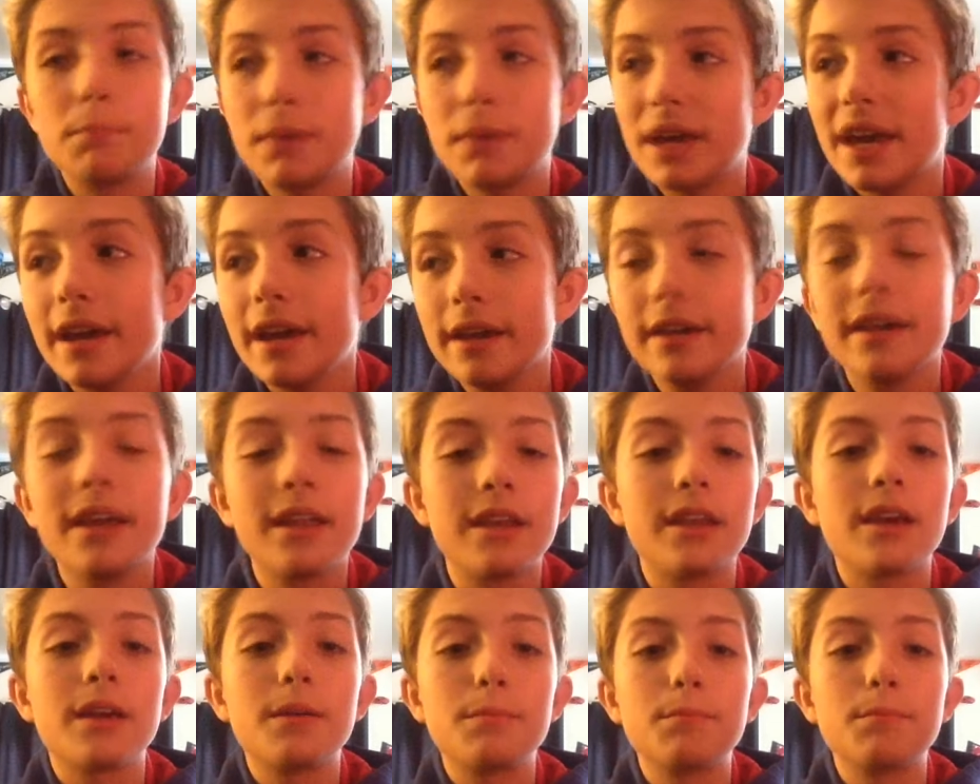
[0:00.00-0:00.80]
back
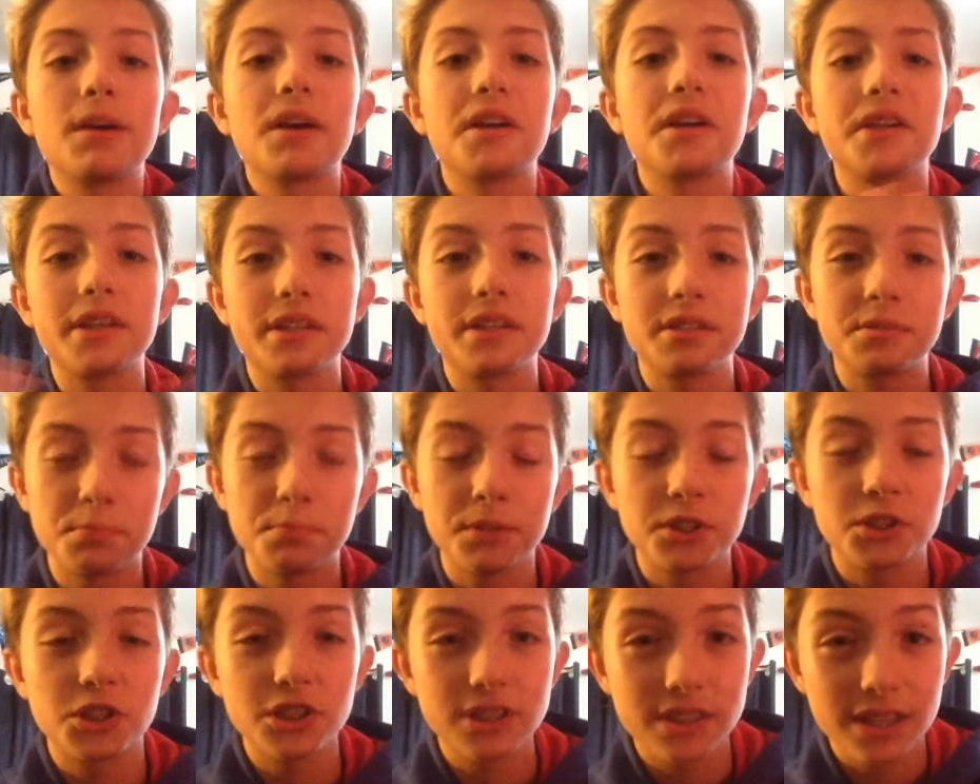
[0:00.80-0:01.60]
and I'm buying as
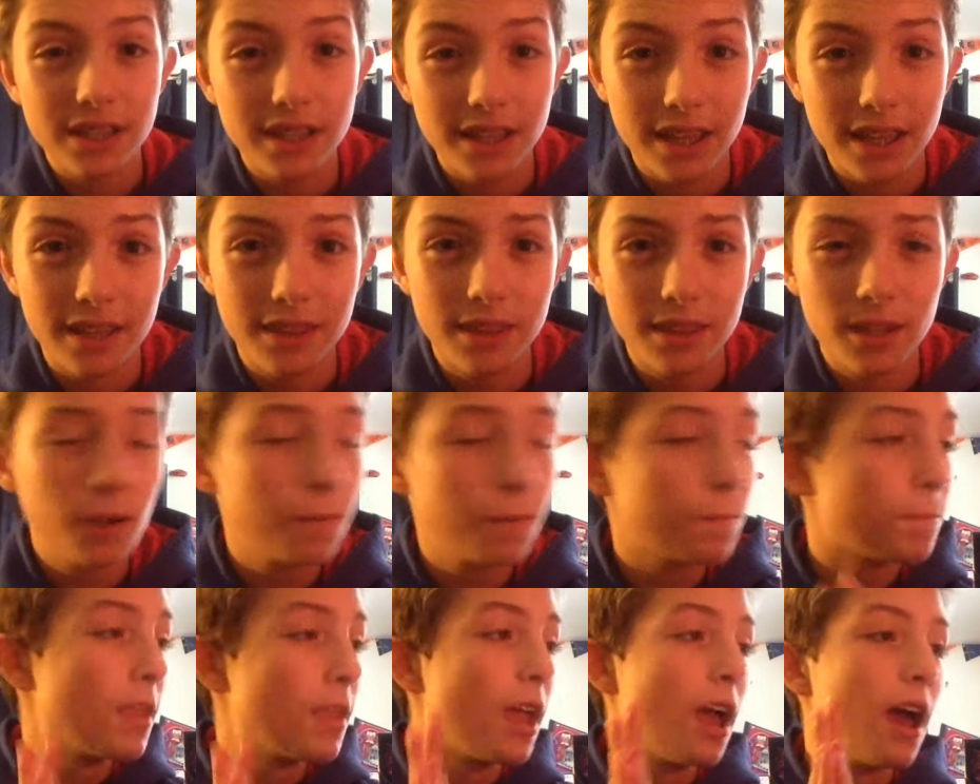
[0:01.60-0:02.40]
much as I can there.